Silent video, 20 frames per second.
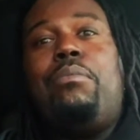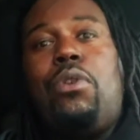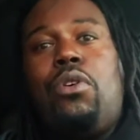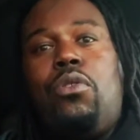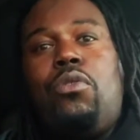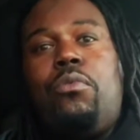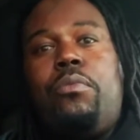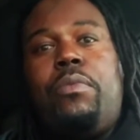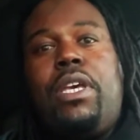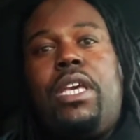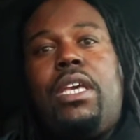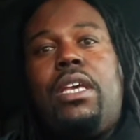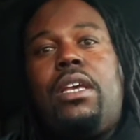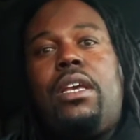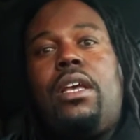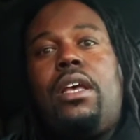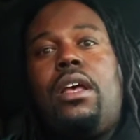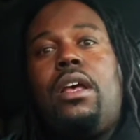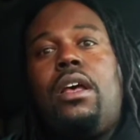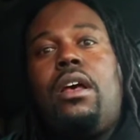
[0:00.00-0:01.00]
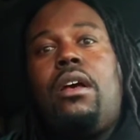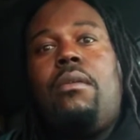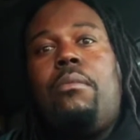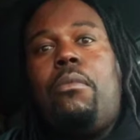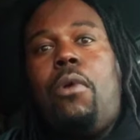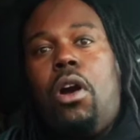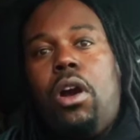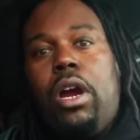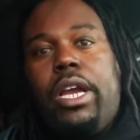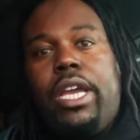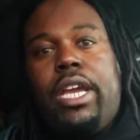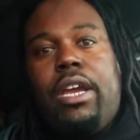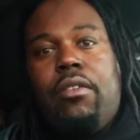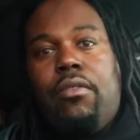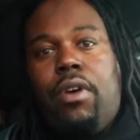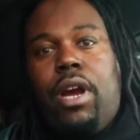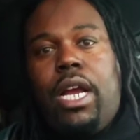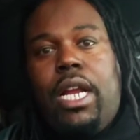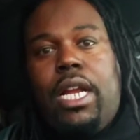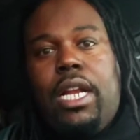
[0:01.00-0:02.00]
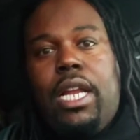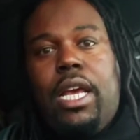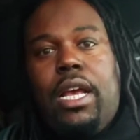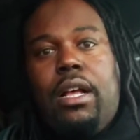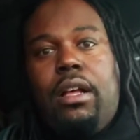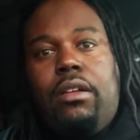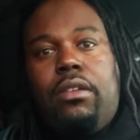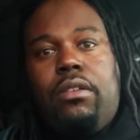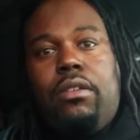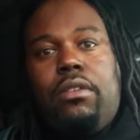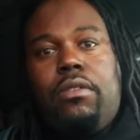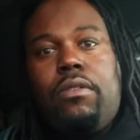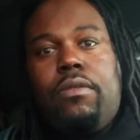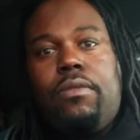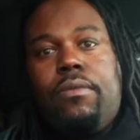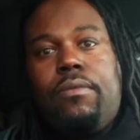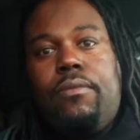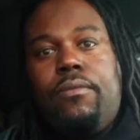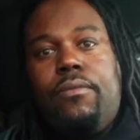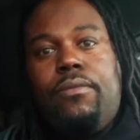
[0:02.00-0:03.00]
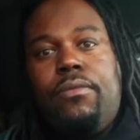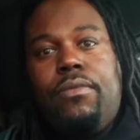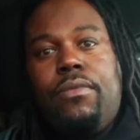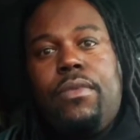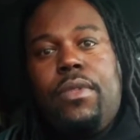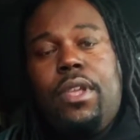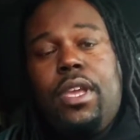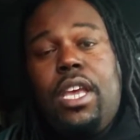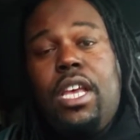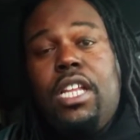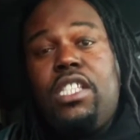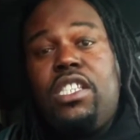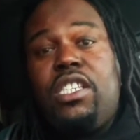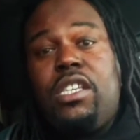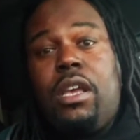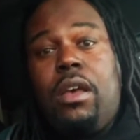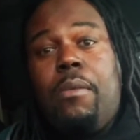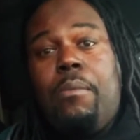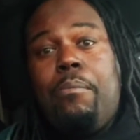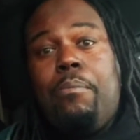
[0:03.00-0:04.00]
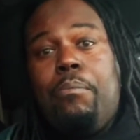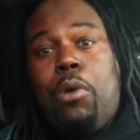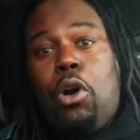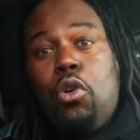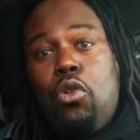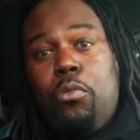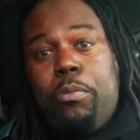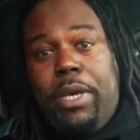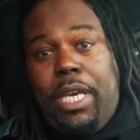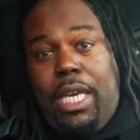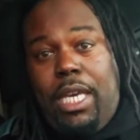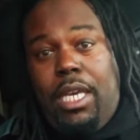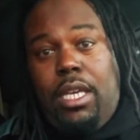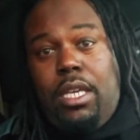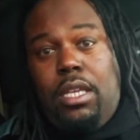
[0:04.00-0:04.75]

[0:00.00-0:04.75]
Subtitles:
booming market right now. It's booming.